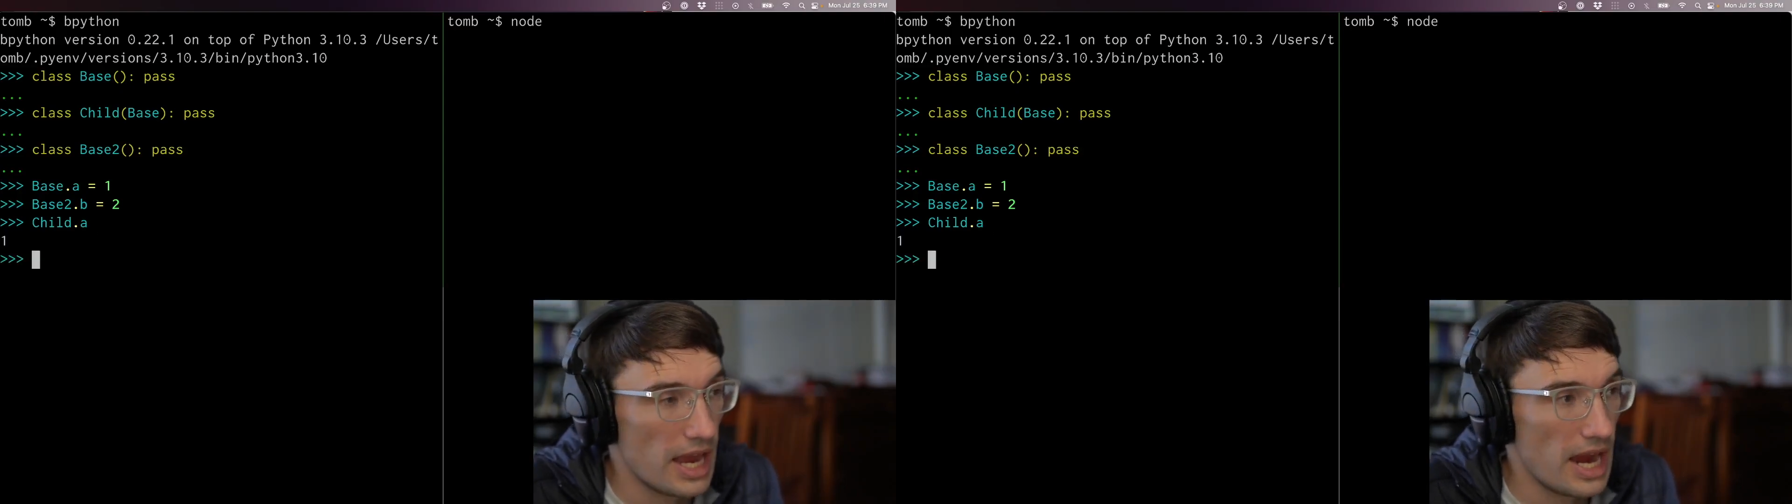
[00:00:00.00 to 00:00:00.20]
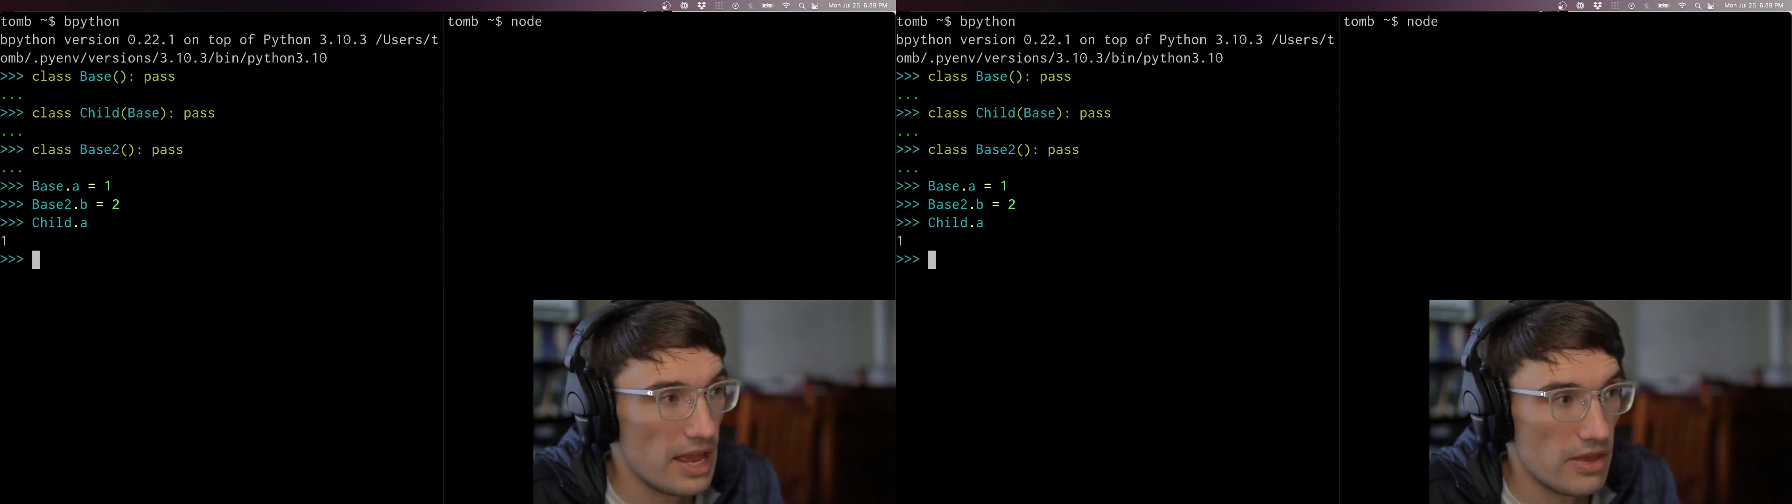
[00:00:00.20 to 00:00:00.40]

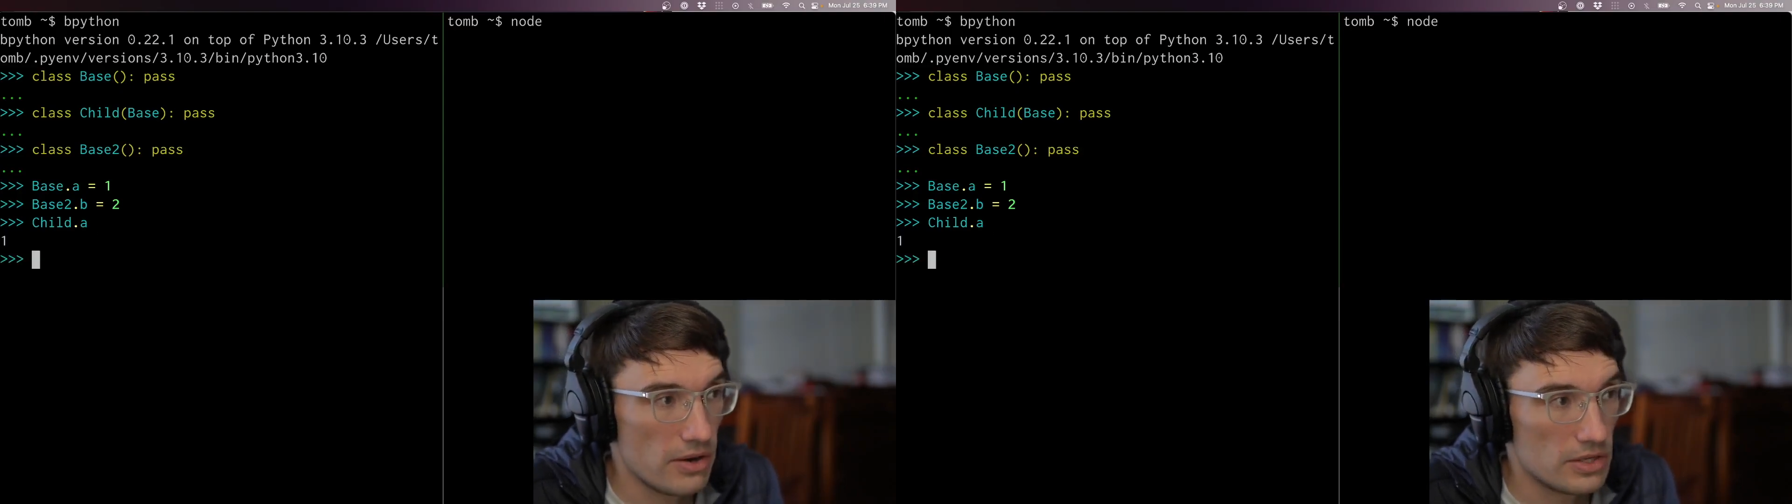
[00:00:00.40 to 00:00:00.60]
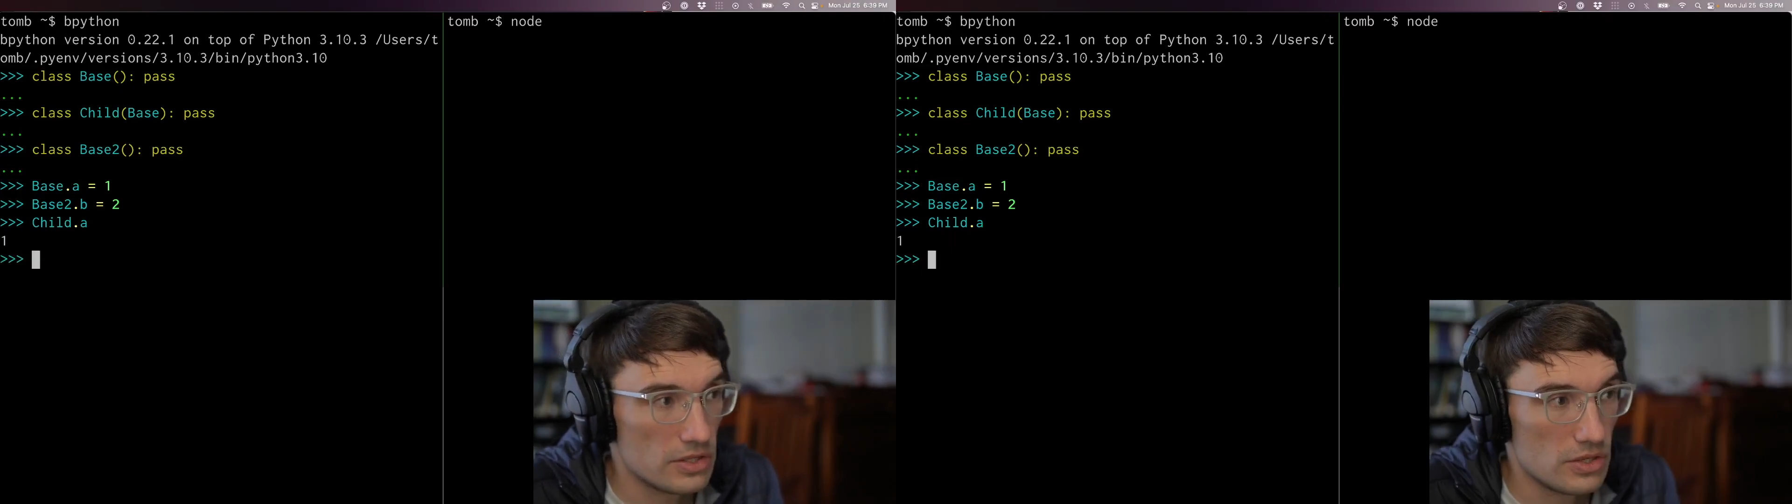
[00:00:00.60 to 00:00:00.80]
and there
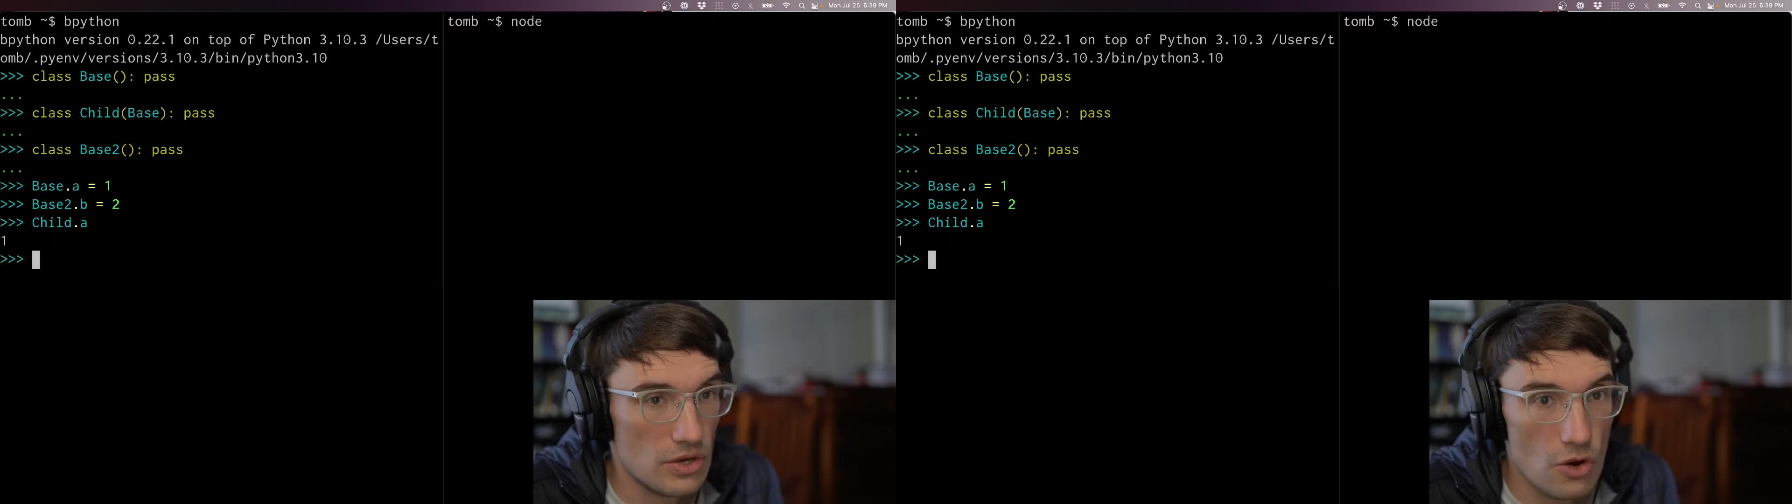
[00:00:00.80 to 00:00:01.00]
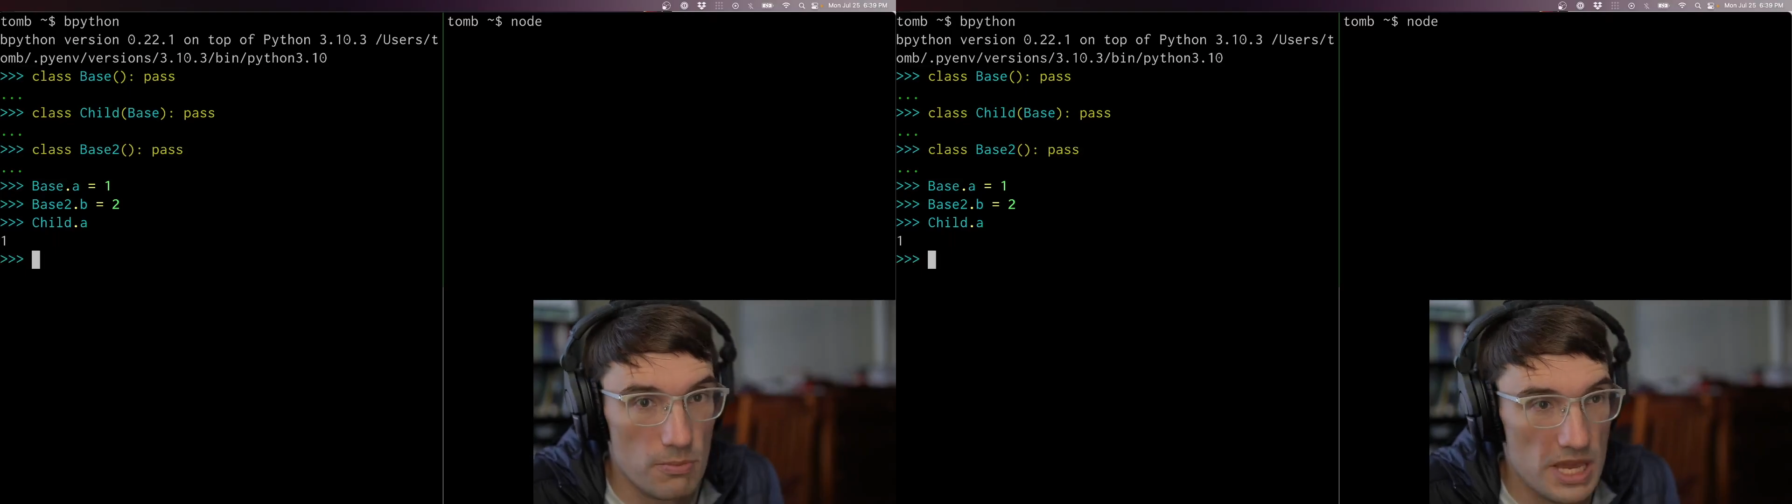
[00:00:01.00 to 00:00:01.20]
is
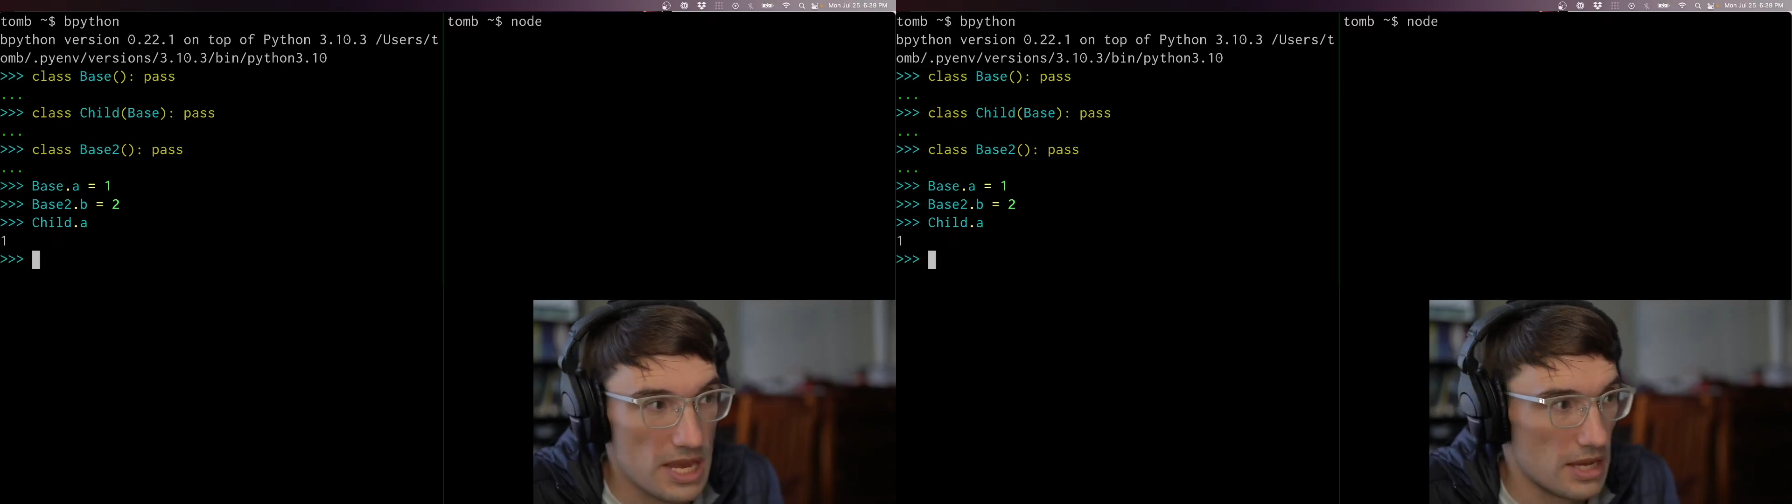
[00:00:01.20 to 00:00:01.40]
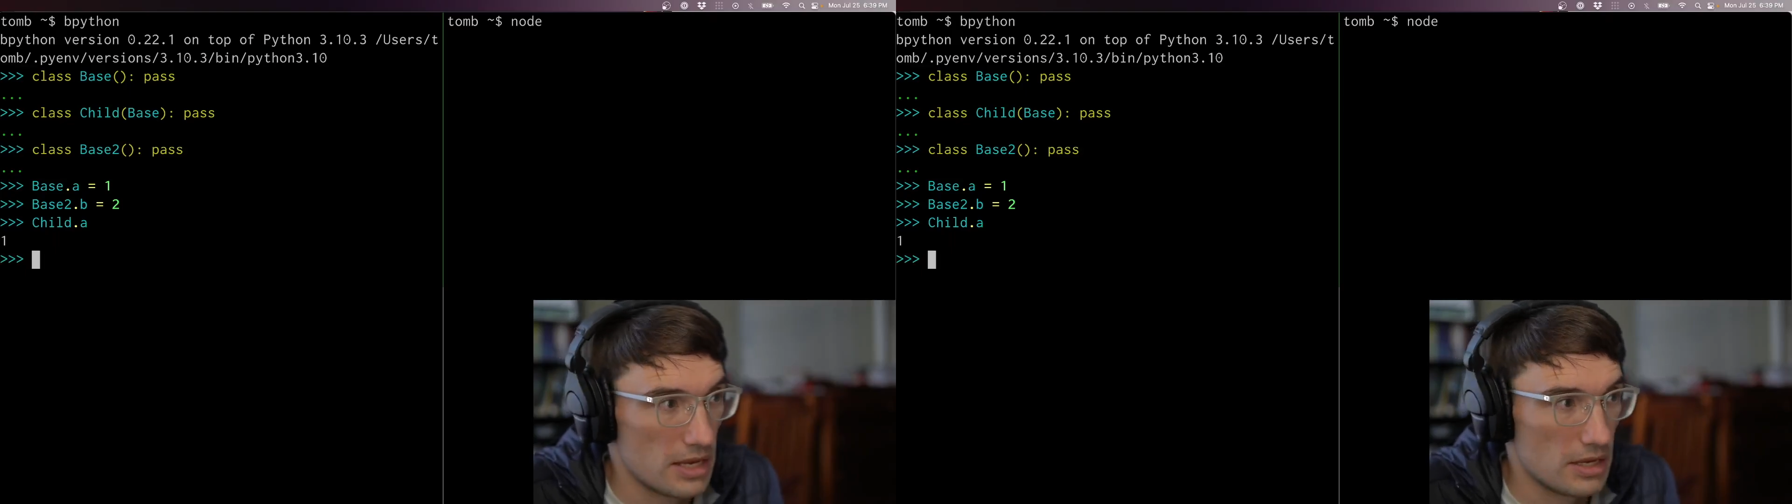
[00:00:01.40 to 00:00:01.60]
no B.